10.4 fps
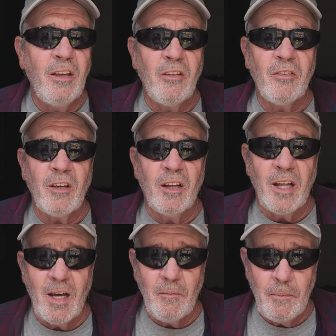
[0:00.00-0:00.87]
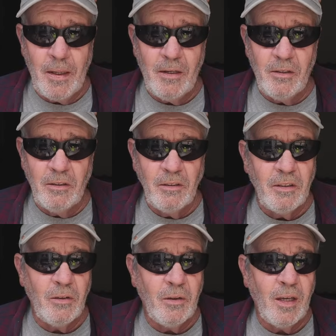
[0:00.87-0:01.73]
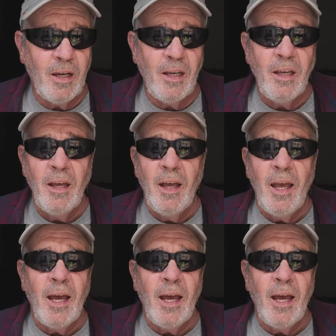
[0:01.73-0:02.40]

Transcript: is a lot better, okay?